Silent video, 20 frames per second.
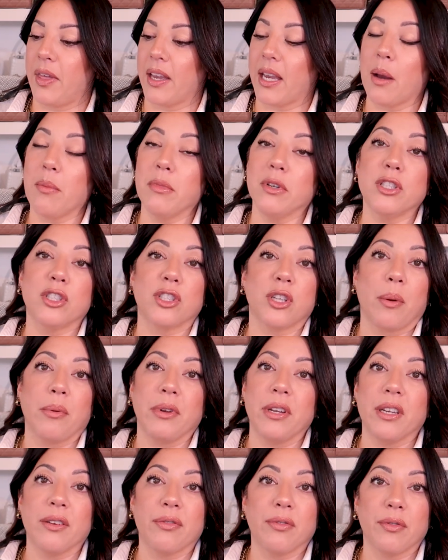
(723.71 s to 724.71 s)
They come in so
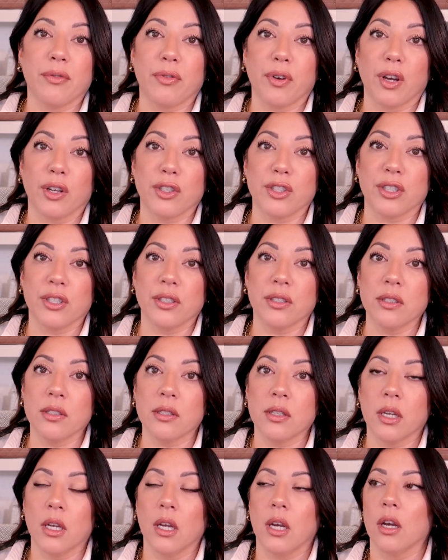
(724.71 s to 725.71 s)
many different
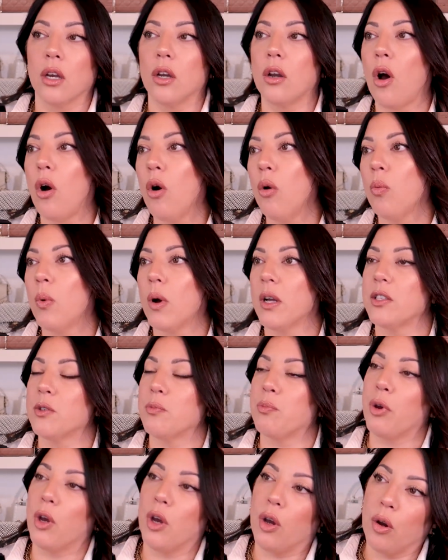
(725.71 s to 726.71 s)
versions. Gold ones,
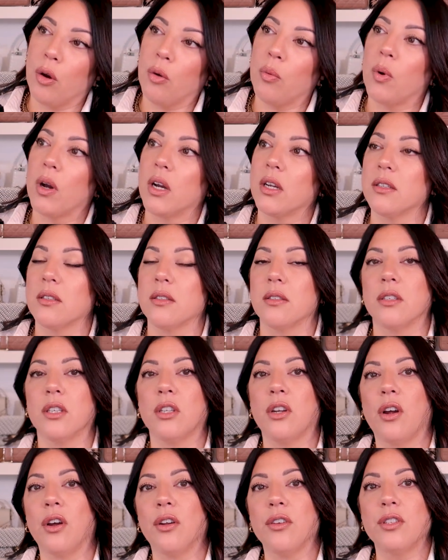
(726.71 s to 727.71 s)
pearl ones,
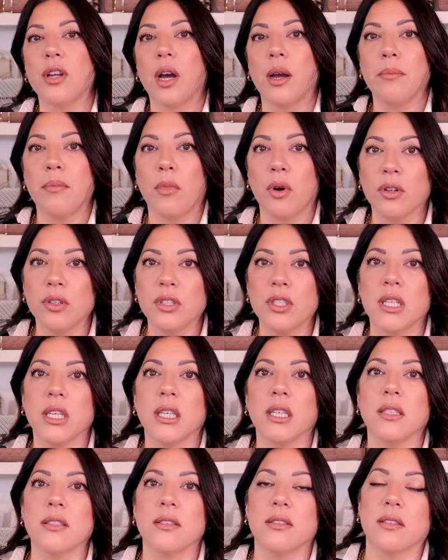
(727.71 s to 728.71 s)
you know,
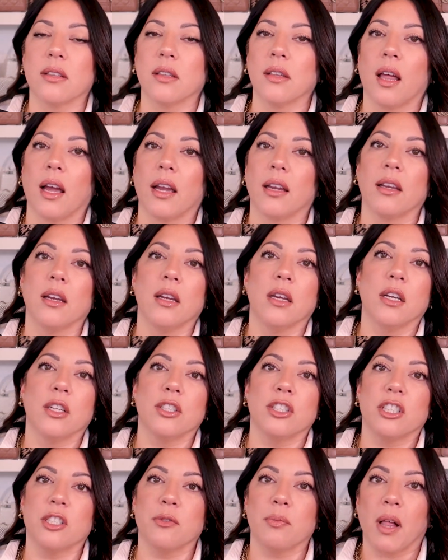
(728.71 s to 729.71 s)
diamantes, like
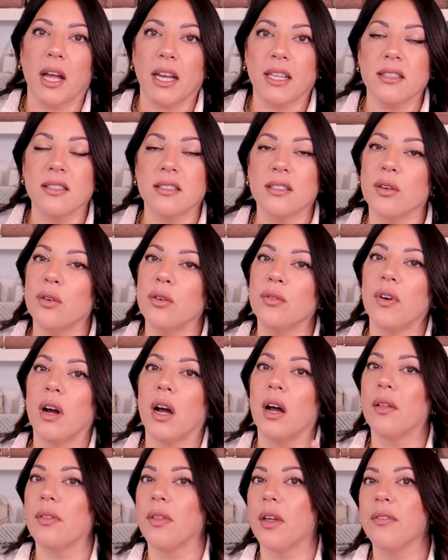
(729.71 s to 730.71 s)
just plain
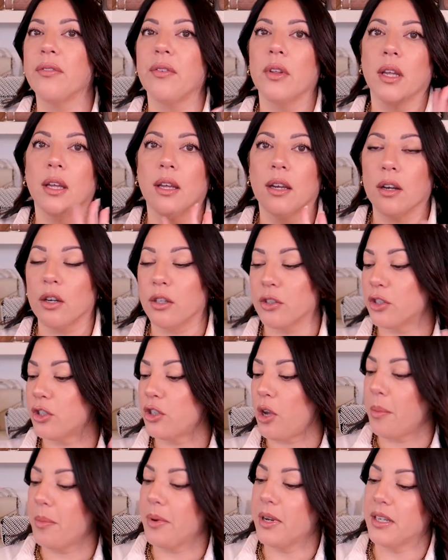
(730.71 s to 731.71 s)
silver. They've got
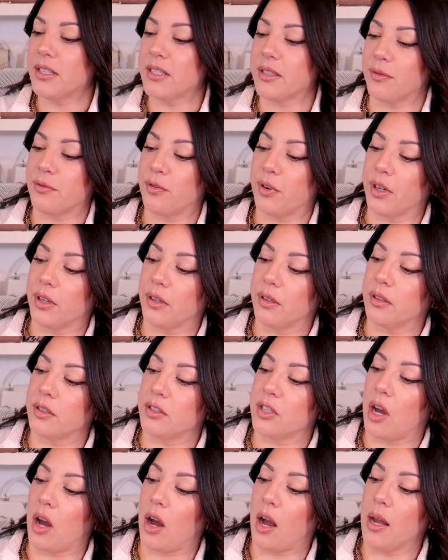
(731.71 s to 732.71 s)
so many
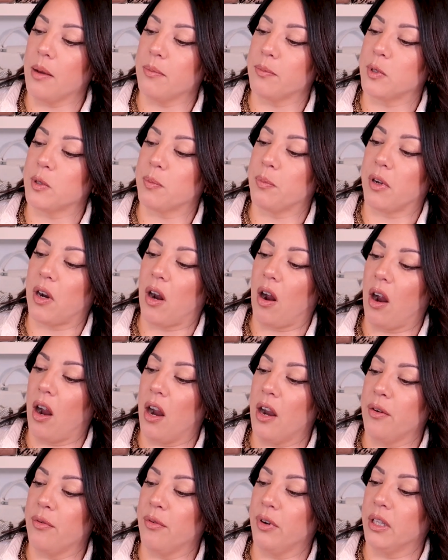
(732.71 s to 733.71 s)
different types, but
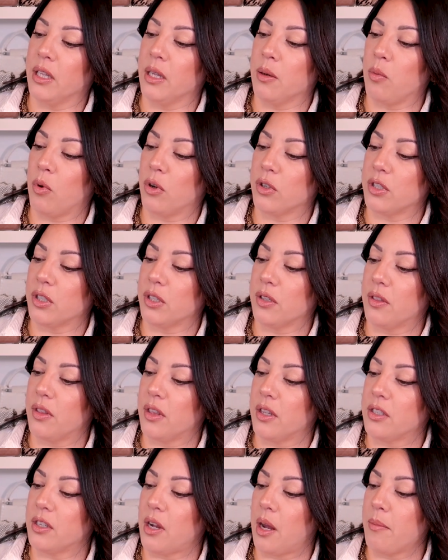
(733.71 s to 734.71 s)
I really wanted
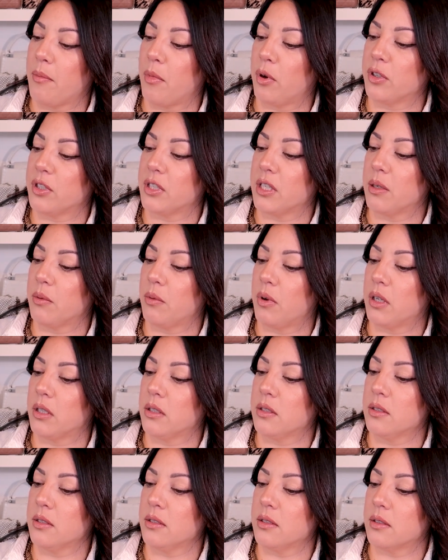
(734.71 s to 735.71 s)
the diamante
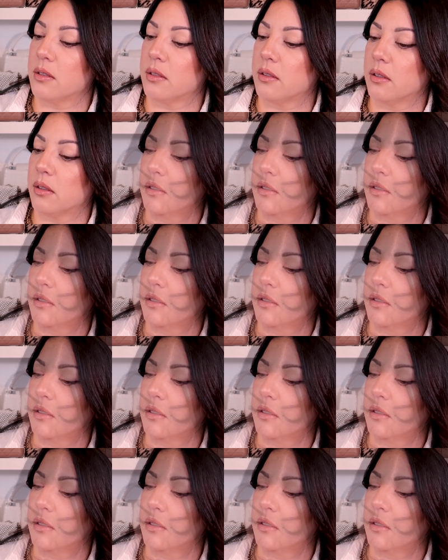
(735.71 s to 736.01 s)
ones.